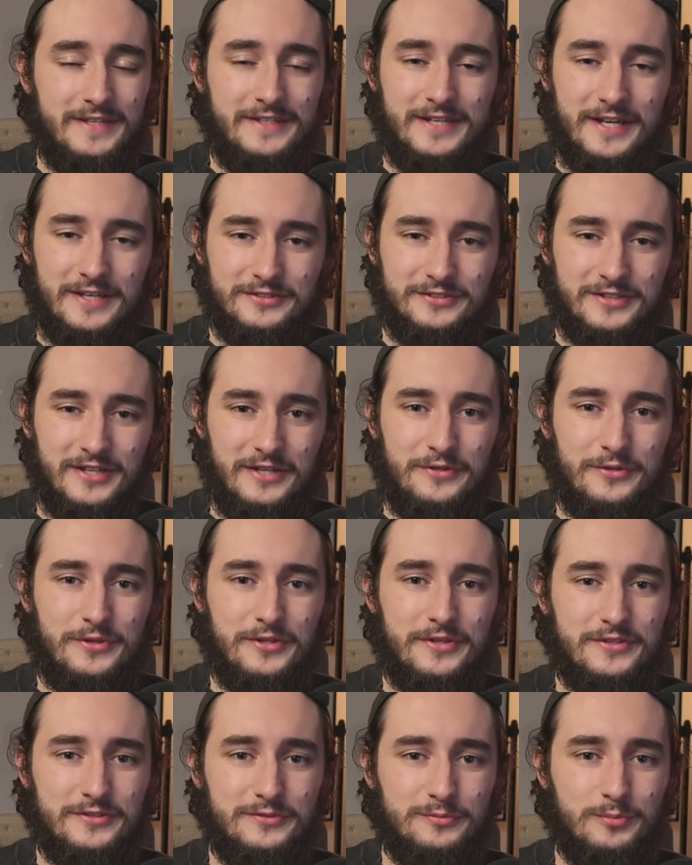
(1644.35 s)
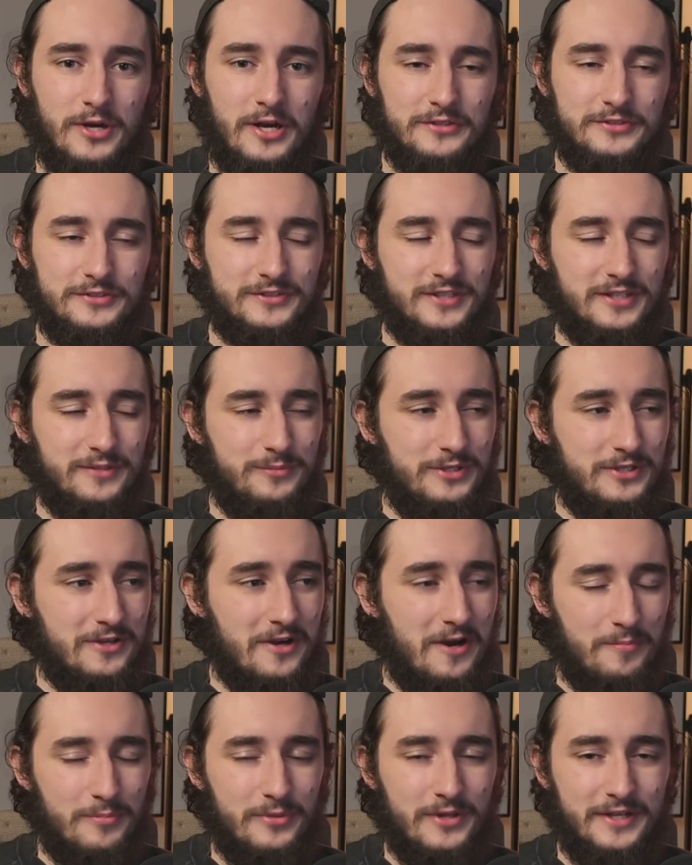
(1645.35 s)
yes, I know that this process can be
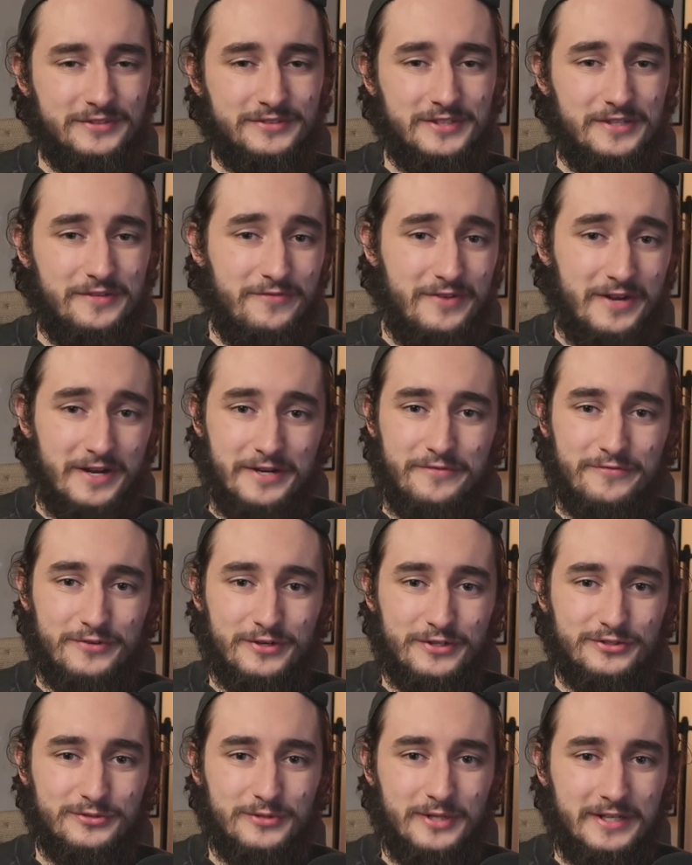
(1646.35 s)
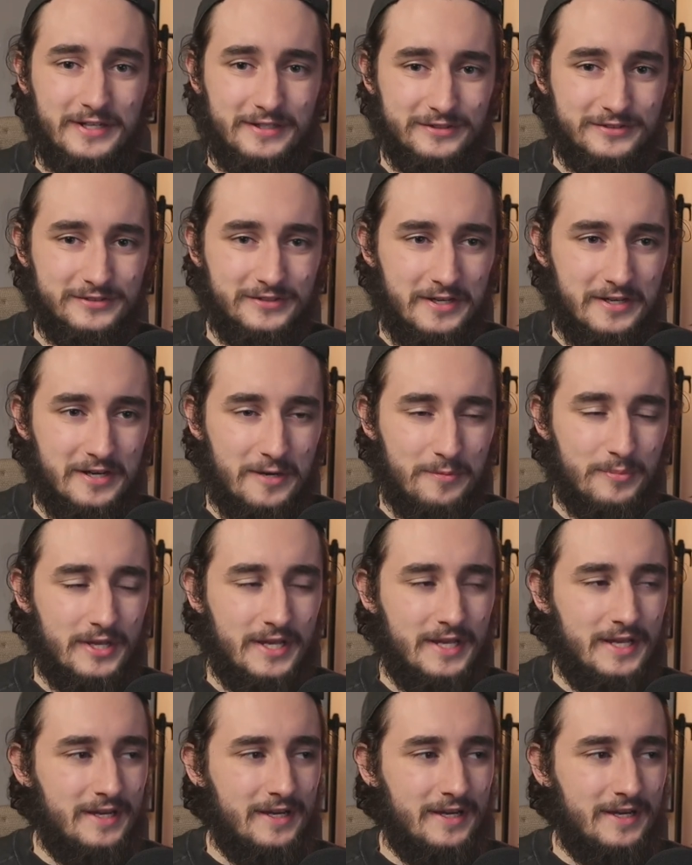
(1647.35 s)
complex and very frustrating to set up.